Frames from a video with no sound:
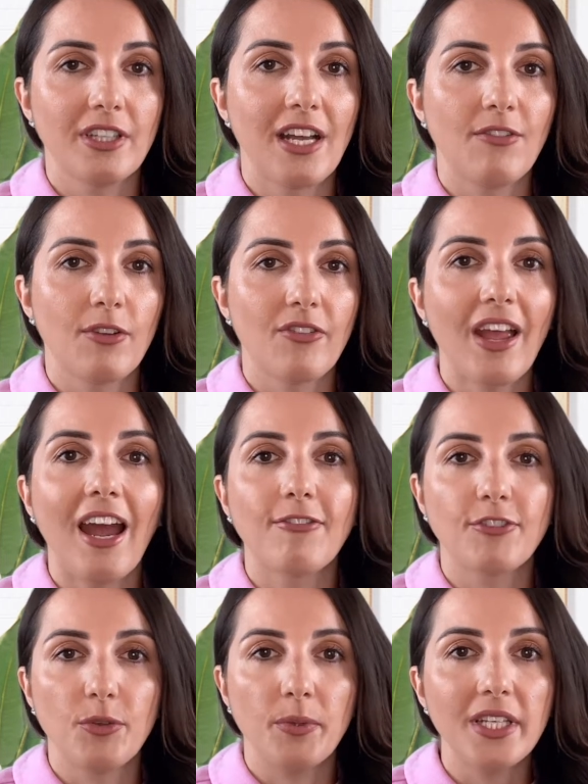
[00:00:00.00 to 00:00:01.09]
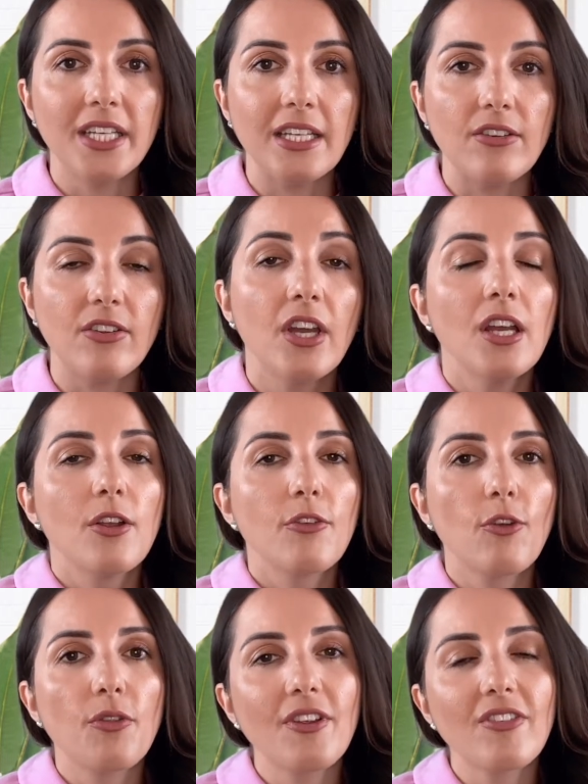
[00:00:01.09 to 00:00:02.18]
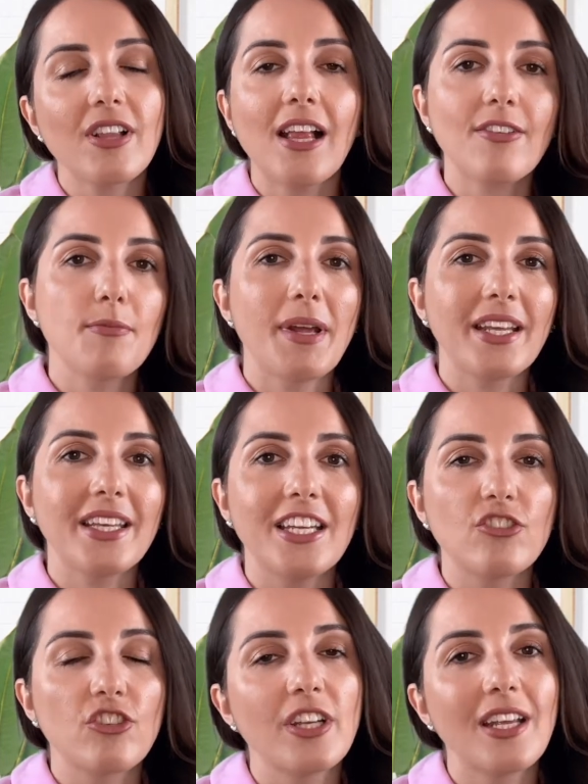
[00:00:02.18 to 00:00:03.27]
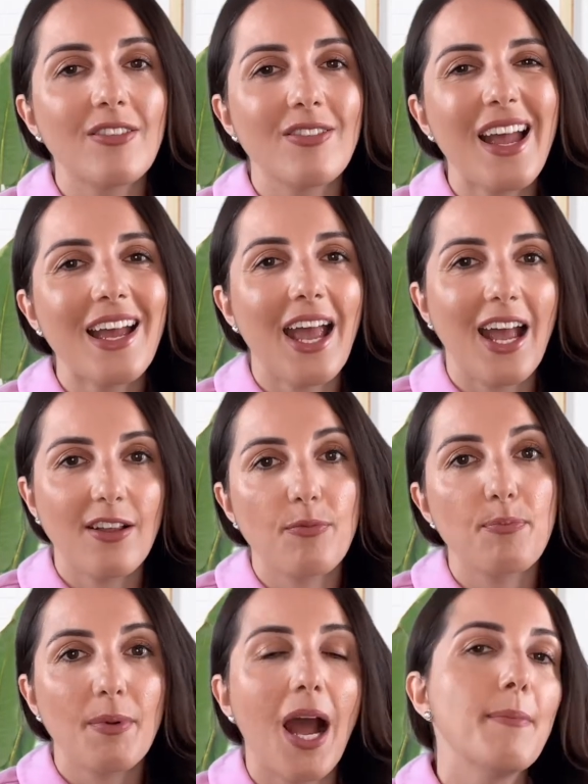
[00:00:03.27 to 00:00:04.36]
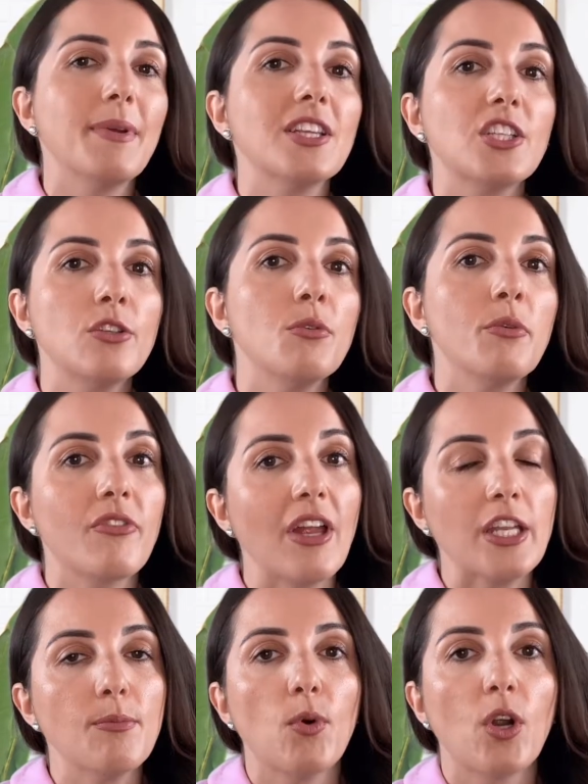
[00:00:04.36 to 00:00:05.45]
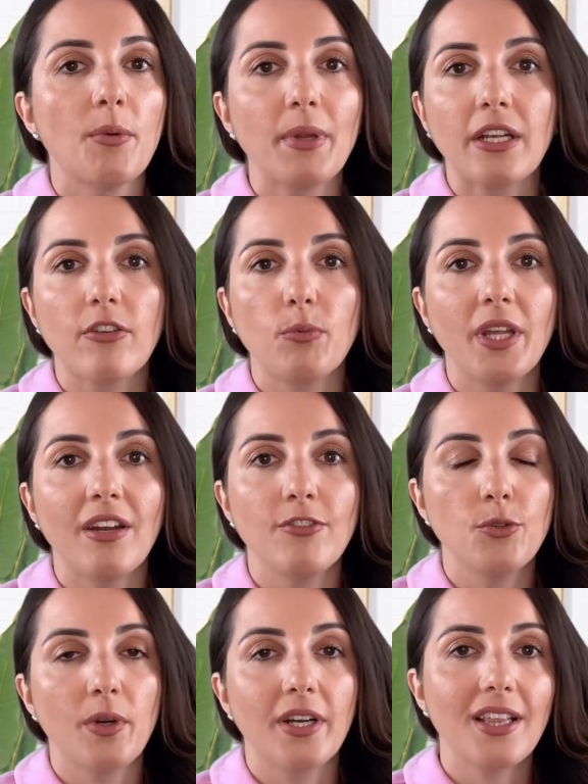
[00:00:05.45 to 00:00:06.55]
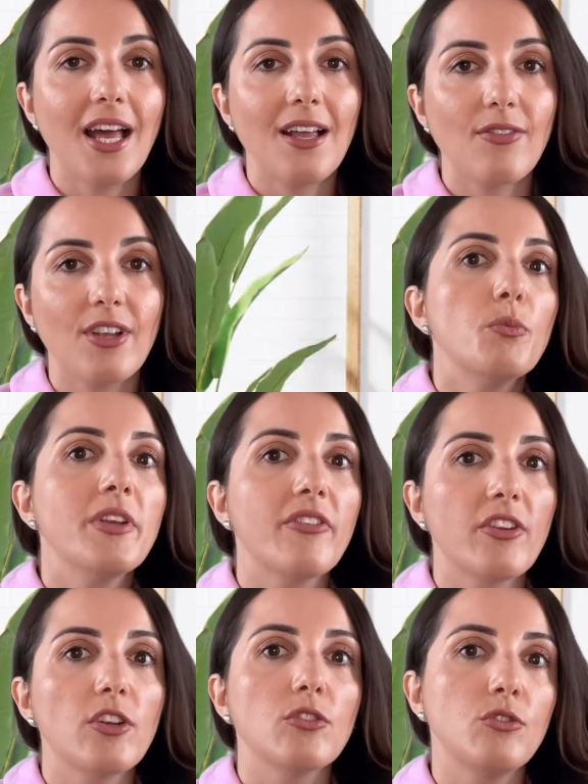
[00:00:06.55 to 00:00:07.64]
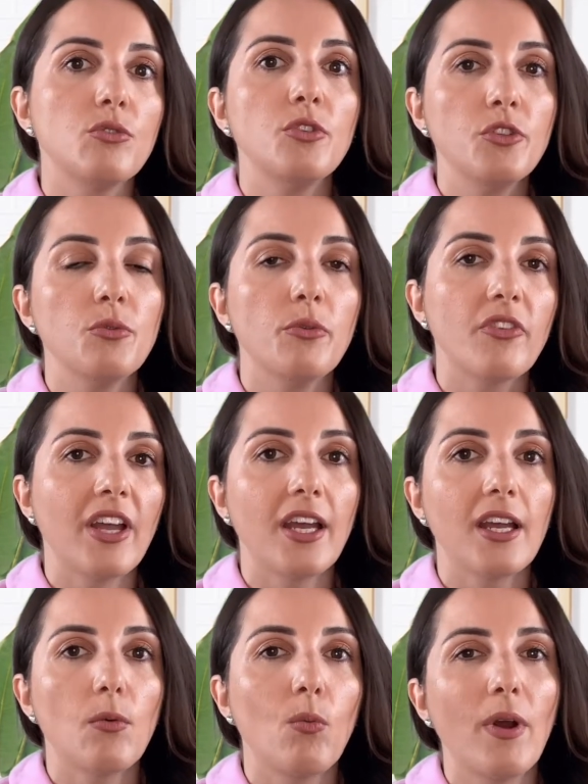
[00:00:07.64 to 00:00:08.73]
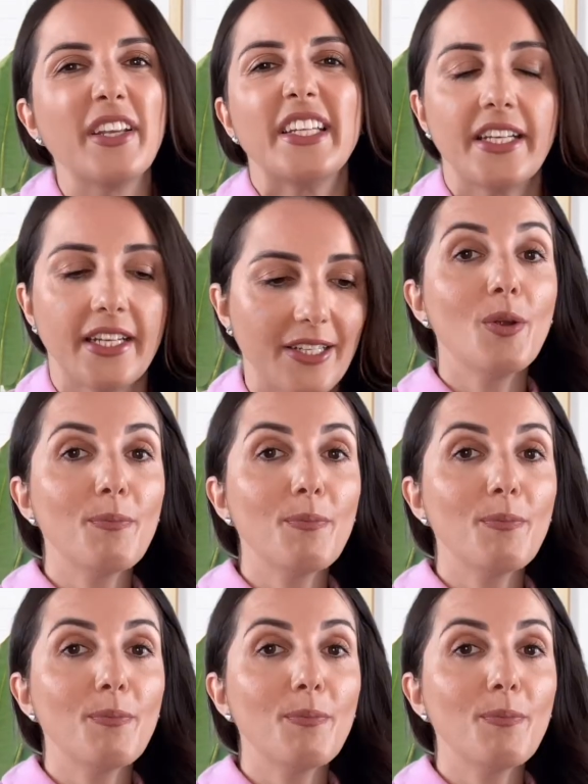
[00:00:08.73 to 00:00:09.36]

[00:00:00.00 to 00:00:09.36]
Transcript: levels after we eat. So this class of medication is not as commonly used anymore because we have newer classes. We still do use it when needed